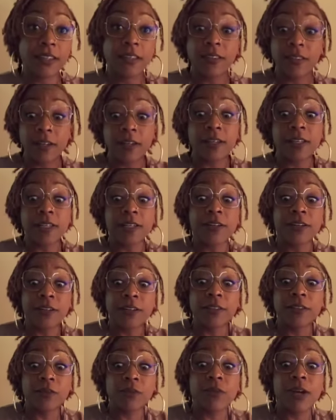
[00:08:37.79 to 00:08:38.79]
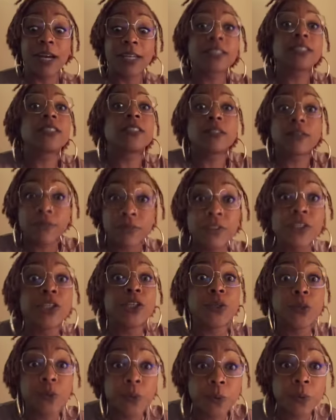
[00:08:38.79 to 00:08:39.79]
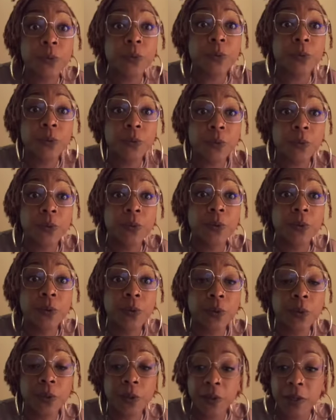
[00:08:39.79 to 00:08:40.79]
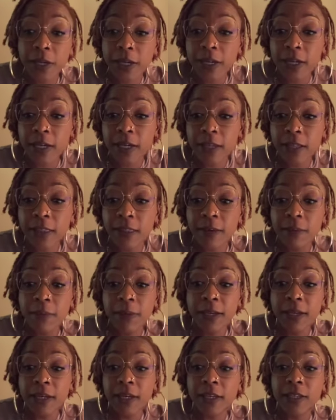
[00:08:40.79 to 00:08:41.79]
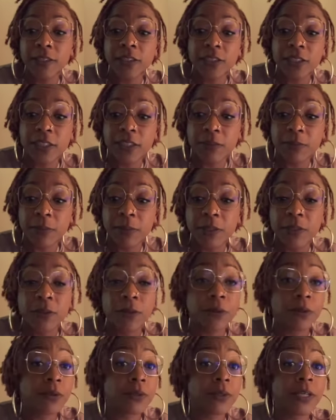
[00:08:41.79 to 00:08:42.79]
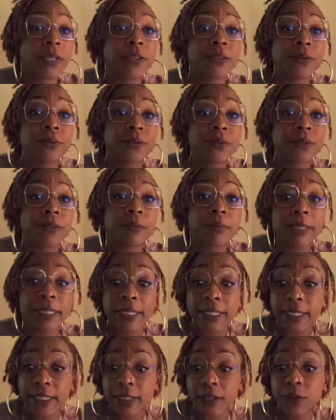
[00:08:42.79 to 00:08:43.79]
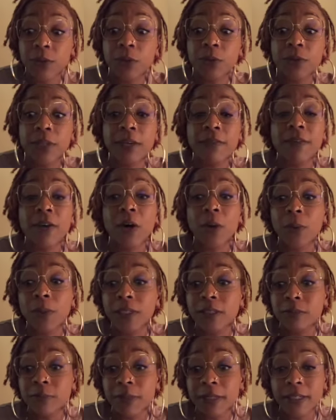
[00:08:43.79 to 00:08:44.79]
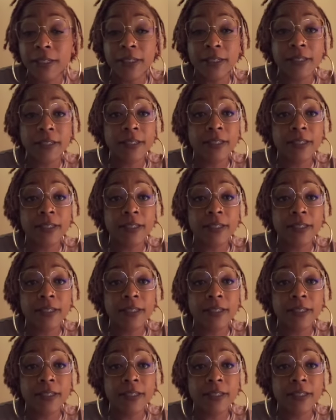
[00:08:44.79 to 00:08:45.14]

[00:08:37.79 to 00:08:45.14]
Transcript: They're clearing the roster for you, okay? They're making a judgment on who they used to be or who they've always been.